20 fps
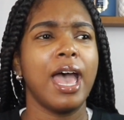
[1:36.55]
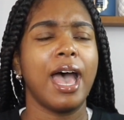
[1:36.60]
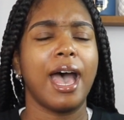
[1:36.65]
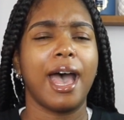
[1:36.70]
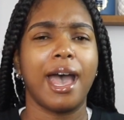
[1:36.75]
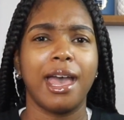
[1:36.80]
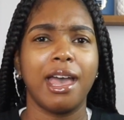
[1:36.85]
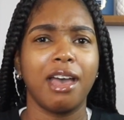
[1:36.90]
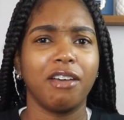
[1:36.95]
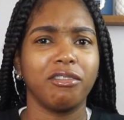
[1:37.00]

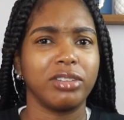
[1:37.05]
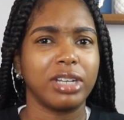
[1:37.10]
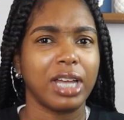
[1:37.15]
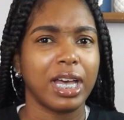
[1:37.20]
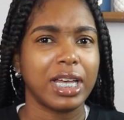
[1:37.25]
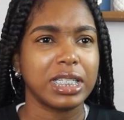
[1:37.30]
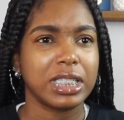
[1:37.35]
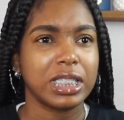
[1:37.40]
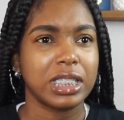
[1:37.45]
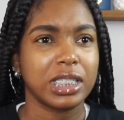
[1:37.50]
i have
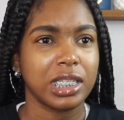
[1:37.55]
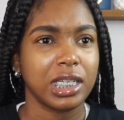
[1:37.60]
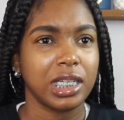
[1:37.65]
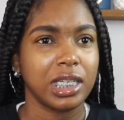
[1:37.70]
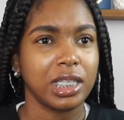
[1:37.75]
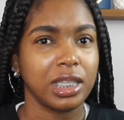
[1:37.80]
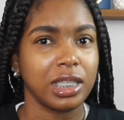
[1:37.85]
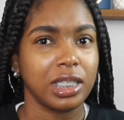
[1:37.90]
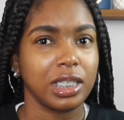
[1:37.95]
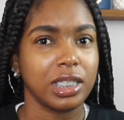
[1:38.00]
not
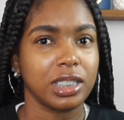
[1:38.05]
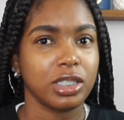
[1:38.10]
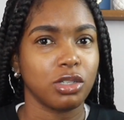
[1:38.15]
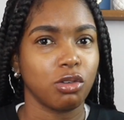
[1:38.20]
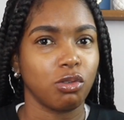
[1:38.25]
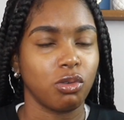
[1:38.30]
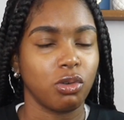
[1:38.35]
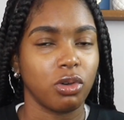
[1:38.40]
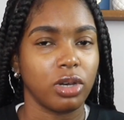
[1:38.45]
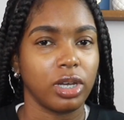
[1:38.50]
seen this
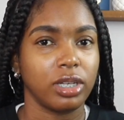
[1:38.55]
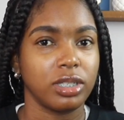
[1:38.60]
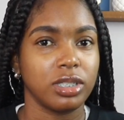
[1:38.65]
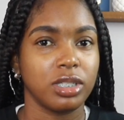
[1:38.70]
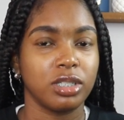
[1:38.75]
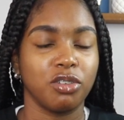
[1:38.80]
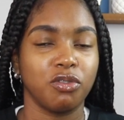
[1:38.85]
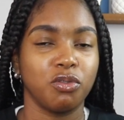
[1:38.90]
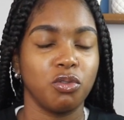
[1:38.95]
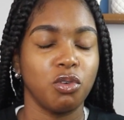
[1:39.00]
on
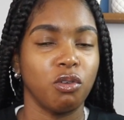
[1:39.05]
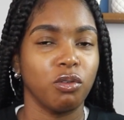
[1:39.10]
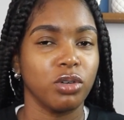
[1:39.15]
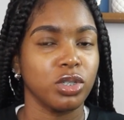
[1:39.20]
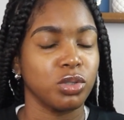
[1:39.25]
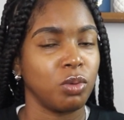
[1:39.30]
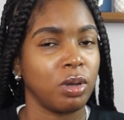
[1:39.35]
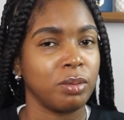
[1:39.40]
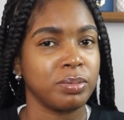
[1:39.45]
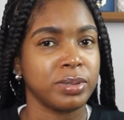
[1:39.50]
sephora's
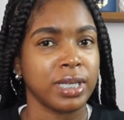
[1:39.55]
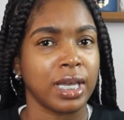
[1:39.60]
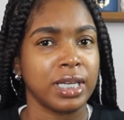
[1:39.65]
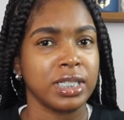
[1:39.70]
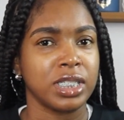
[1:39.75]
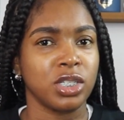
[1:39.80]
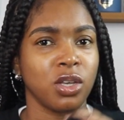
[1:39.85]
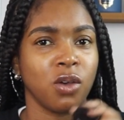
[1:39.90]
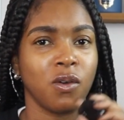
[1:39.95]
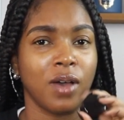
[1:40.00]
website
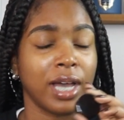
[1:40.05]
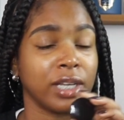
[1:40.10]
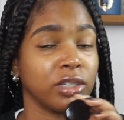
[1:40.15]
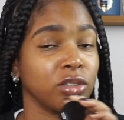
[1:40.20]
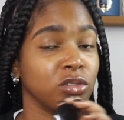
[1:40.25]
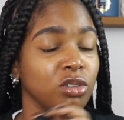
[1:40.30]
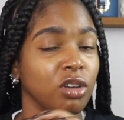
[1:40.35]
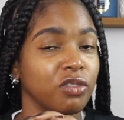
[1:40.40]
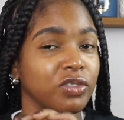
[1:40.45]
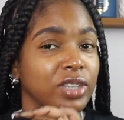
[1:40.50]
so i don't
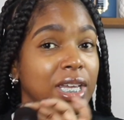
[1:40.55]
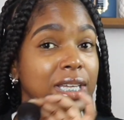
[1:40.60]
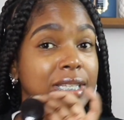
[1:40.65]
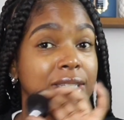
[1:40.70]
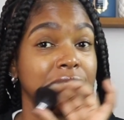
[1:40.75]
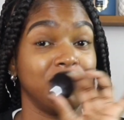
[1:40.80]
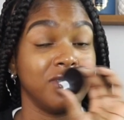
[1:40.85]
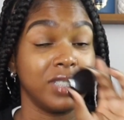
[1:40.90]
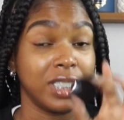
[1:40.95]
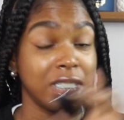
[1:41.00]
know if they
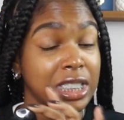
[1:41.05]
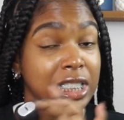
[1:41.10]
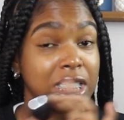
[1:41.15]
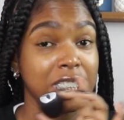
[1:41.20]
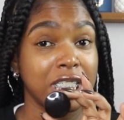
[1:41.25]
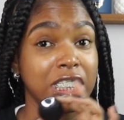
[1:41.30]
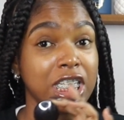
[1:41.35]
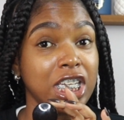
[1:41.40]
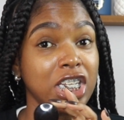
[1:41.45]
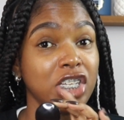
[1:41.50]

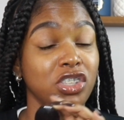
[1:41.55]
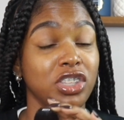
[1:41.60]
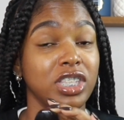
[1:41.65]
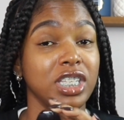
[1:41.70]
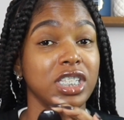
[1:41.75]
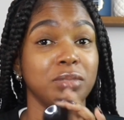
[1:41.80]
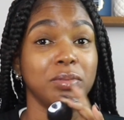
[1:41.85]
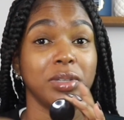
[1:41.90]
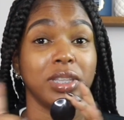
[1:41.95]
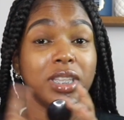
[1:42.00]
discontinued
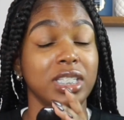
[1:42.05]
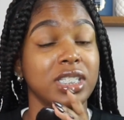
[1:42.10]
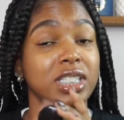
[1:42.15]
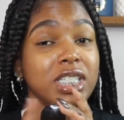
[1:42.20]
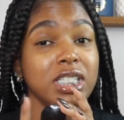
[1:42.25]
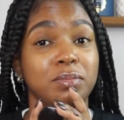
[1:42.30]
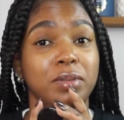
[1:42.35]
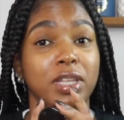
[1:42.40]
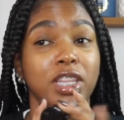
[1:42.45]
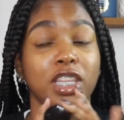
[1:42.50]
this but this
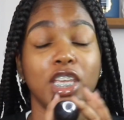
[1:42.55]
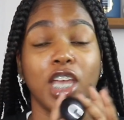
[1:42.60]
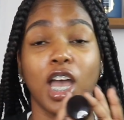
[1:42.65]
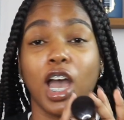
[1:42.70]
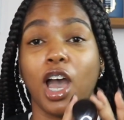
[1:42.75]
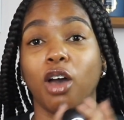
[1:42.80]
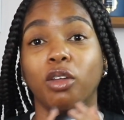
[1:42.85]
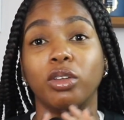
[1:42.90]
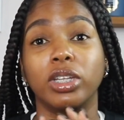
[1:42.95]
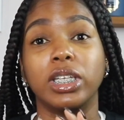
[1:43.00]
has been the
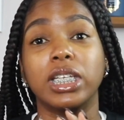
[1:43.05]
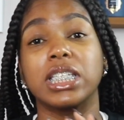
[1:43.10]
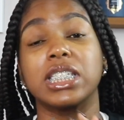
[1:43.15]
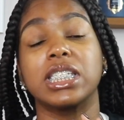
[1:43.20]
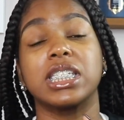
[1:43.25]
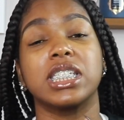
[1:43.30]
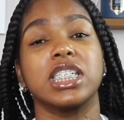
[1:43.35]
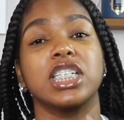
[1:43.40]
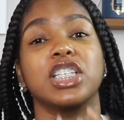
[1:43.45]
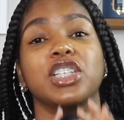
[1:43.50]
only
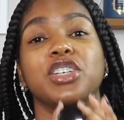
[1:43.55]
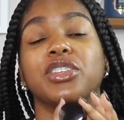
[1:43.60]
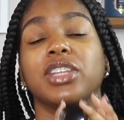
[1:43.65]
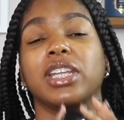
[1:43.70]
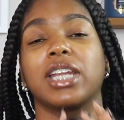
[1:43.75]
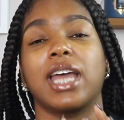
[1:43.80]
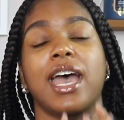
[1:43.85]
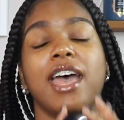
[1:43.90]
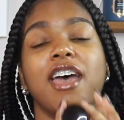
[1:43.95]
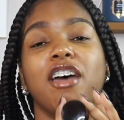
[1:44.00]
concealer
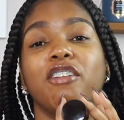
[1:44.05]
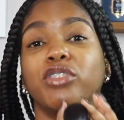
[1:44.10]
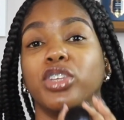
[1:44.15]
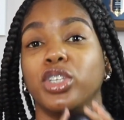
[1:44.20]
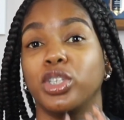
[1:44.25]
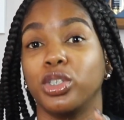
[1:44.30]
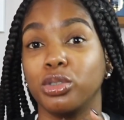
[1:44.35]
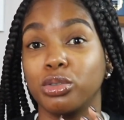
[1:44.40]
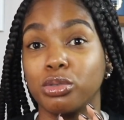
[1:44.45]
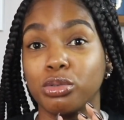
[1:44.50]
that i have
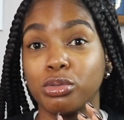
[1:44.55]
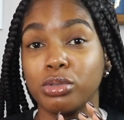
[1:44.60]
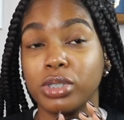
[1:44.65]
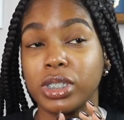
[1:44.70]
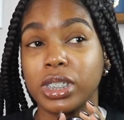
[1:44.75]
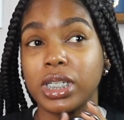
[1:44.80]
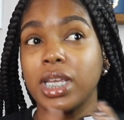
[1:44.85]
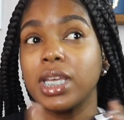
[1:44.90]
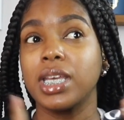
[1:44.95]
used